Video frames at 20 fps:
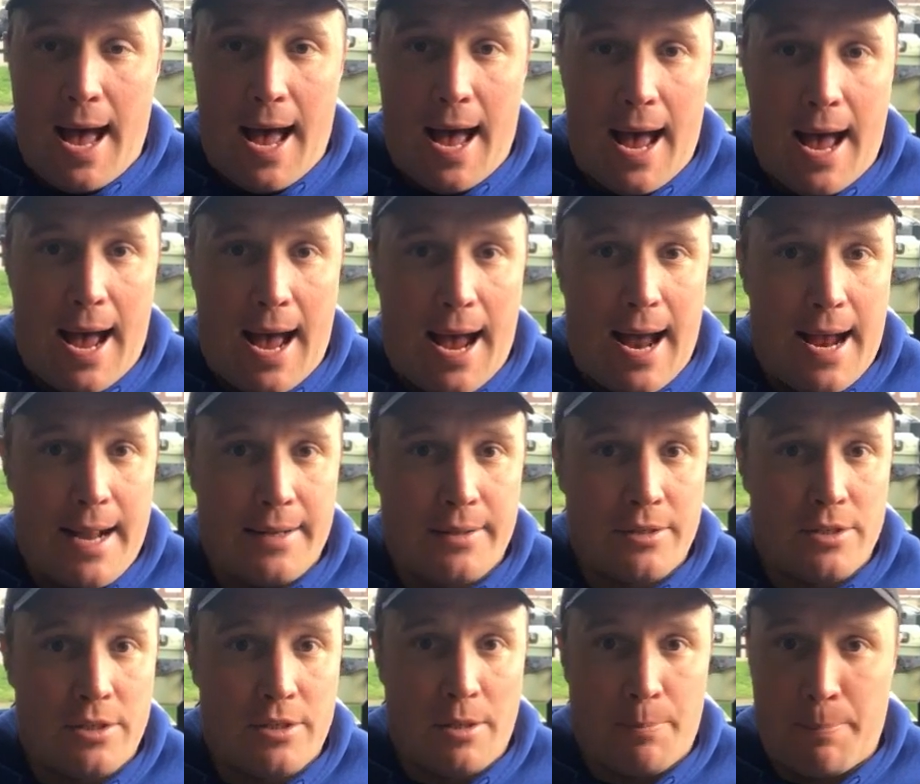
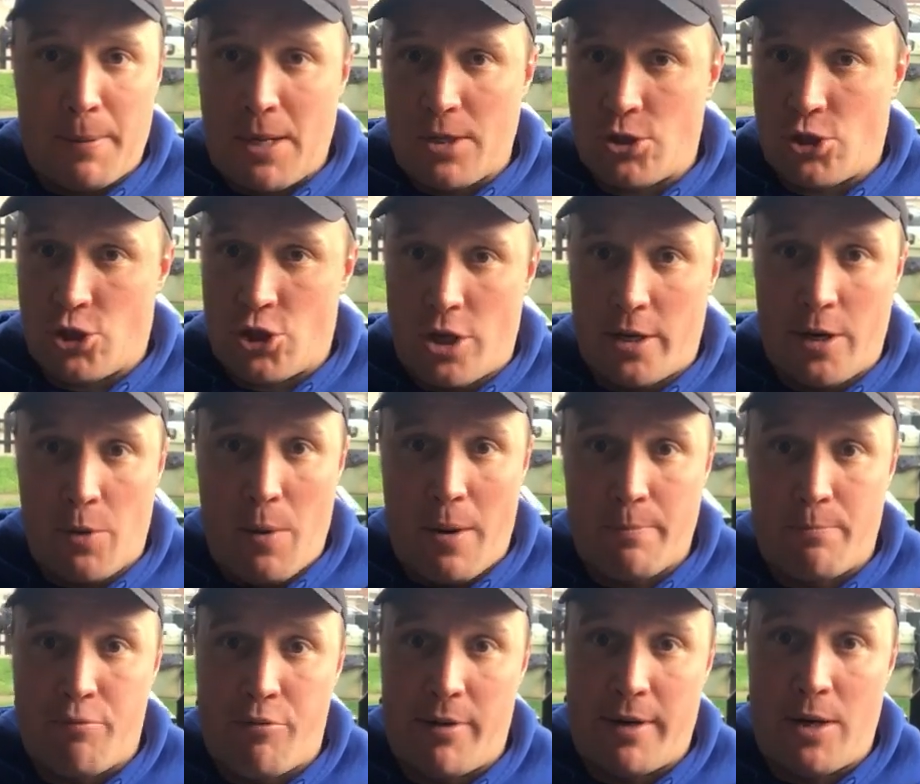And the bus journey
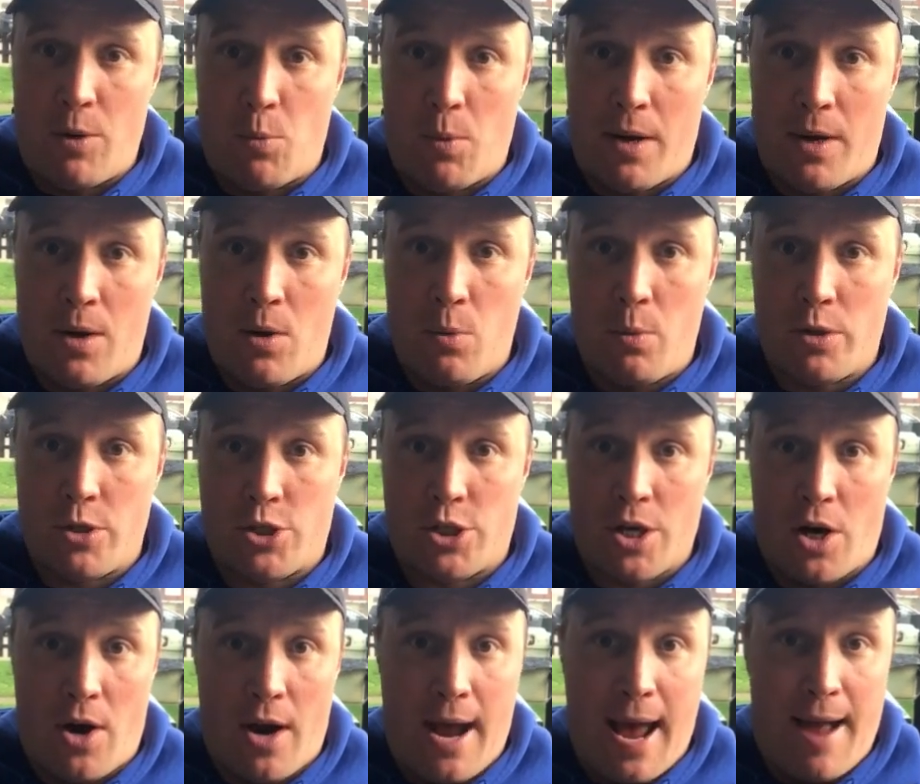went pretty well, which
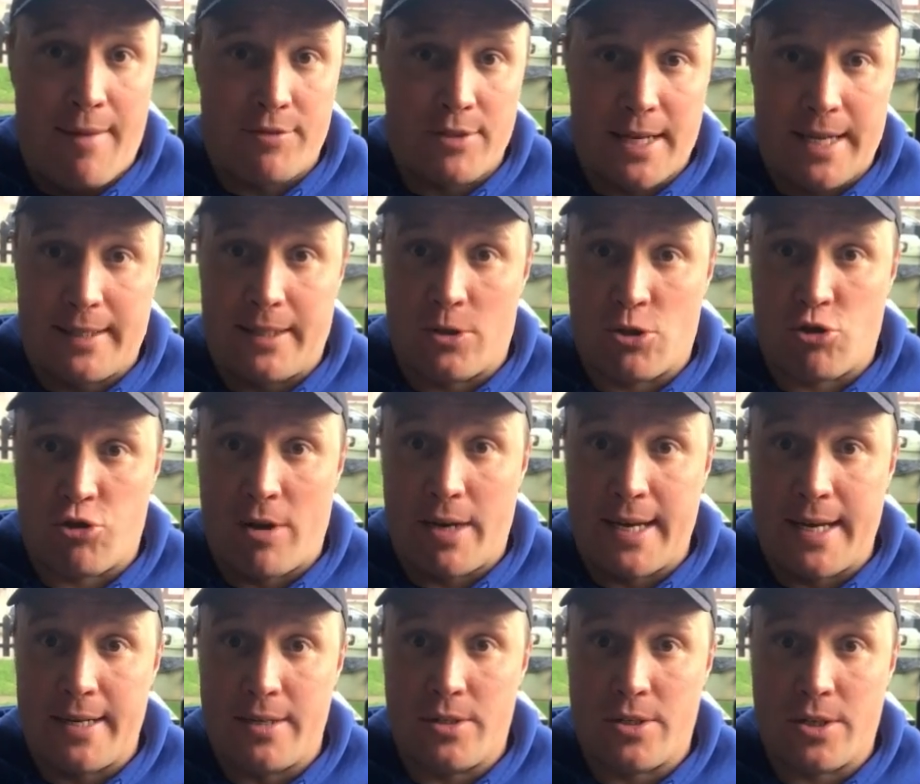I have to get the
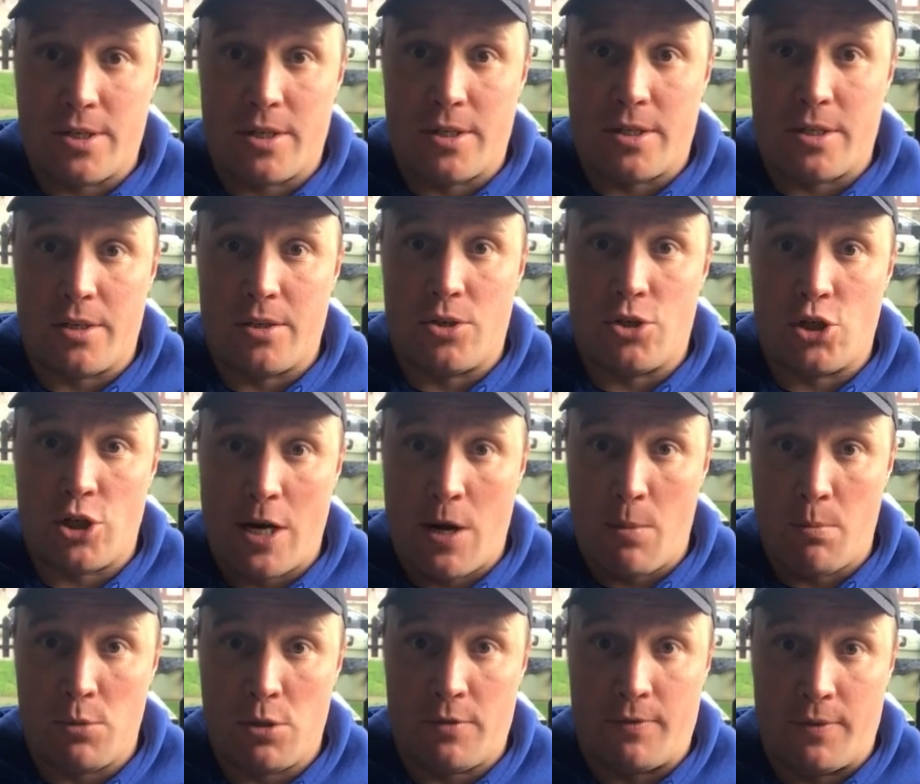train to
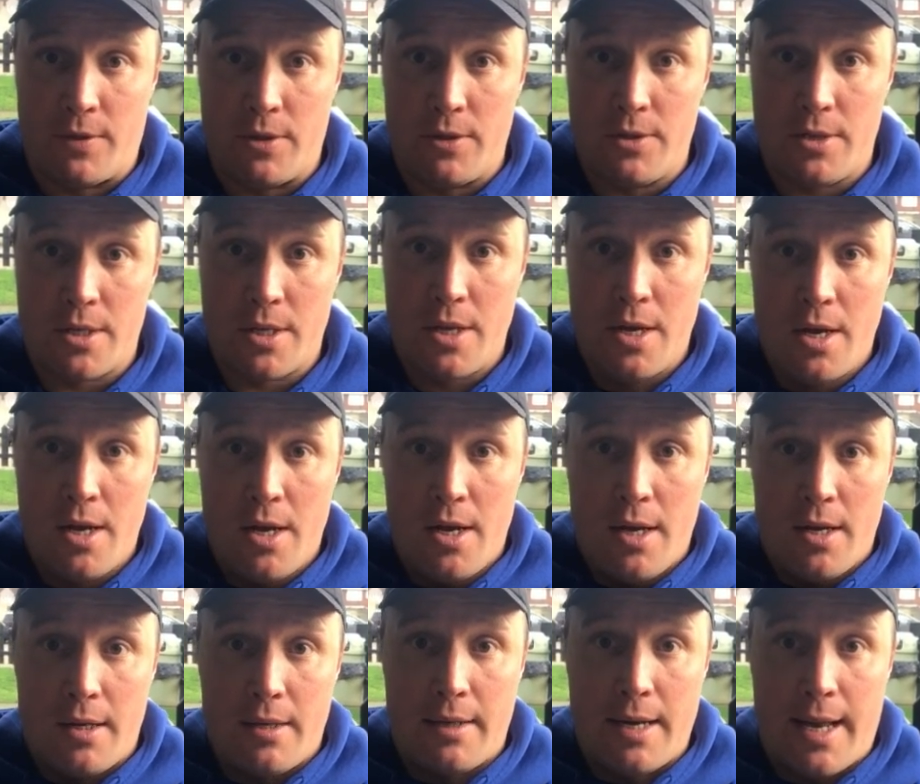Chelmsford,
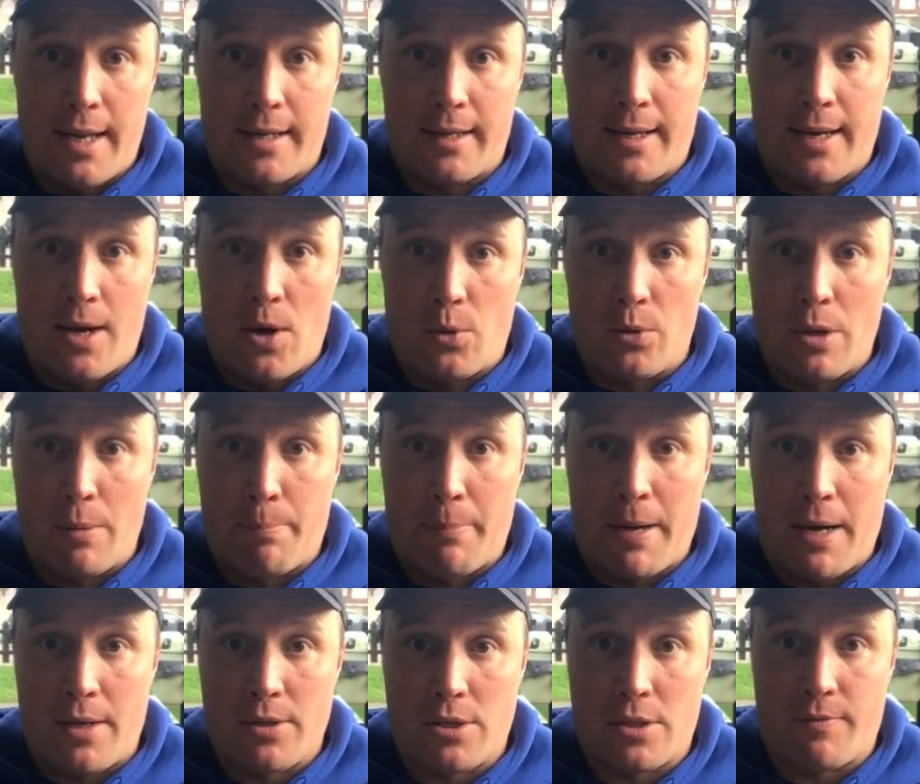then get on the
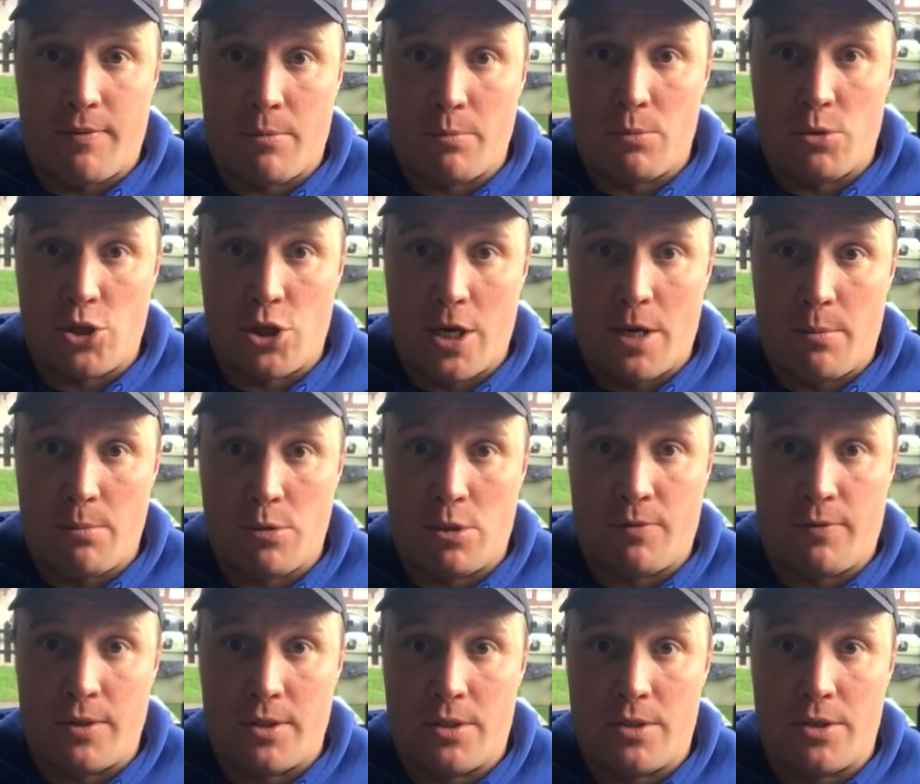bus from
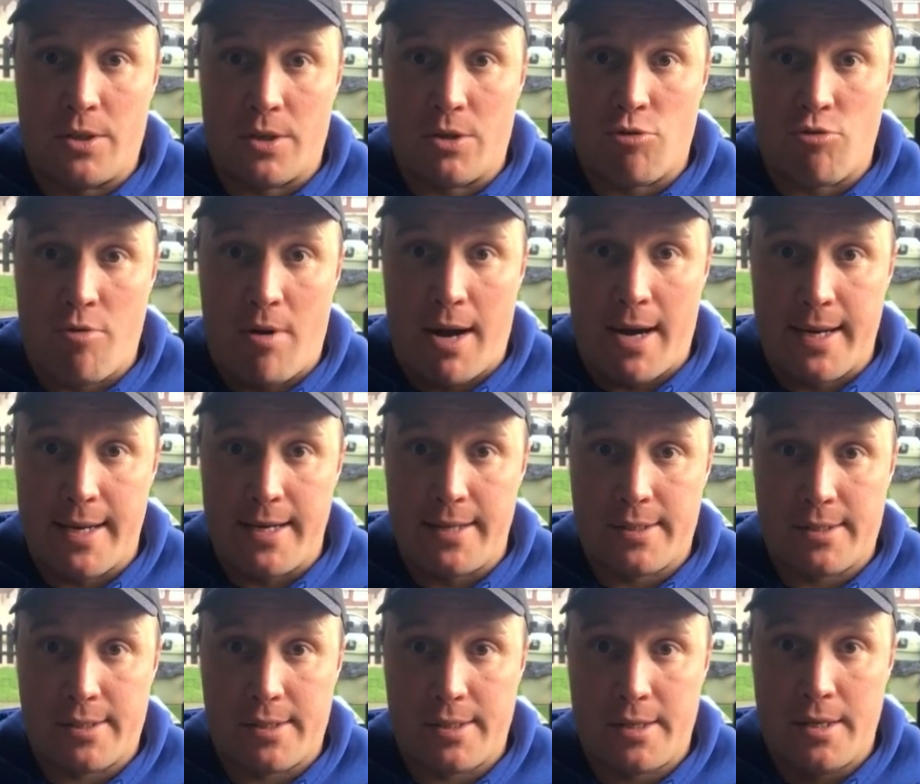Chelmsford to
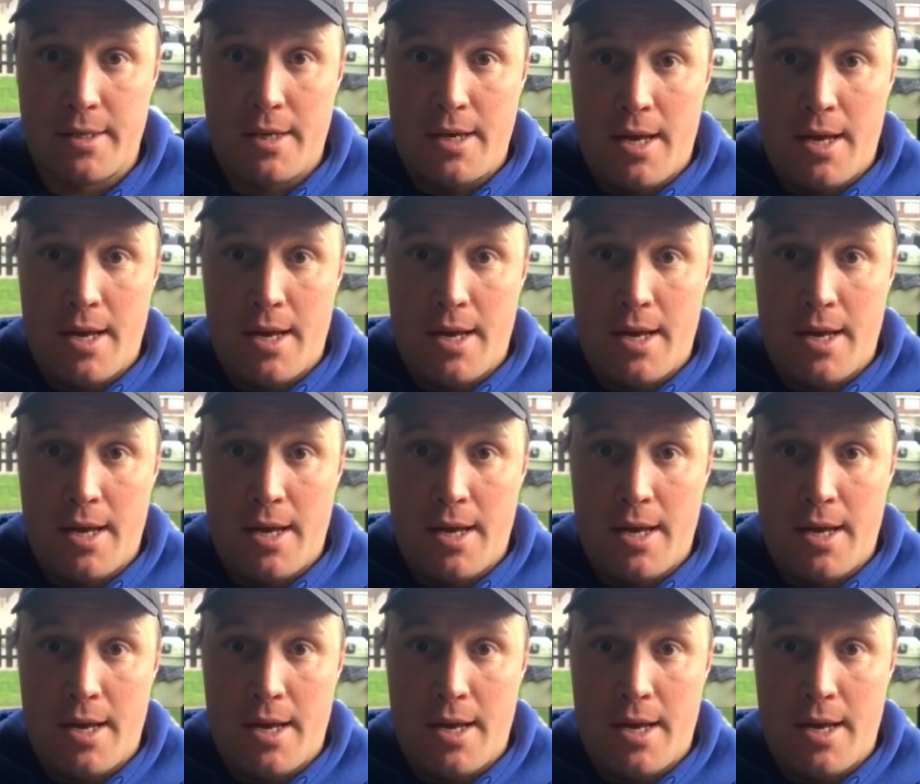Grays,